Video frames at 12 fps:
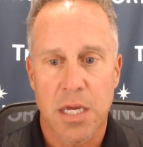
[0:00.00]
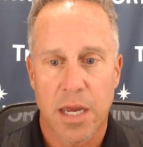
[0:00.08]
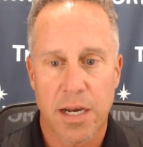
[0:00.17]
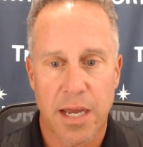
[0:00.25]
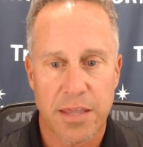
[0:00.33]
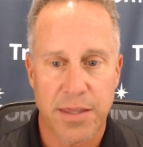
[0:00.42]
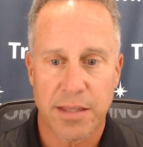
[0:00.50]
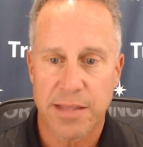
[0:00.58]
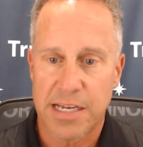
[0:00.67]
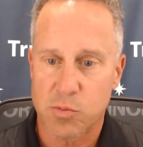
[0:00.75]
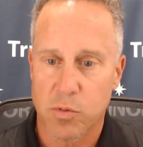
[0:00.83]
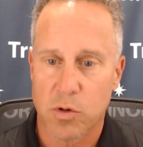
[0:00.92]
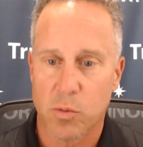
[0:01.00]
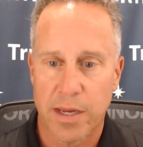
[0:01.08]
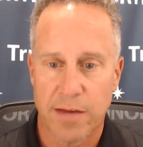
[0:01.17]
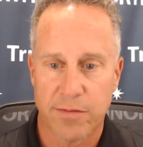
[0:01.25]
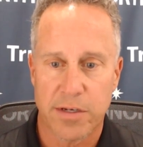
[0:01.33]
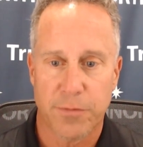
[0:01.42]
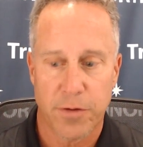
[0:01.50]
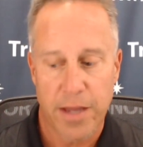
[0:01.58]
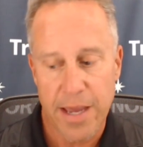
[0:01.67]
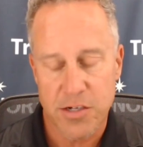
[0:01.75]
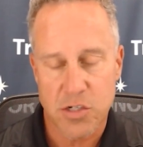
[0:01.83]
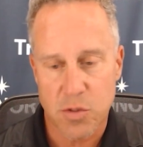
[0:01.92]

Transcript: And I think that's where we have a different edge.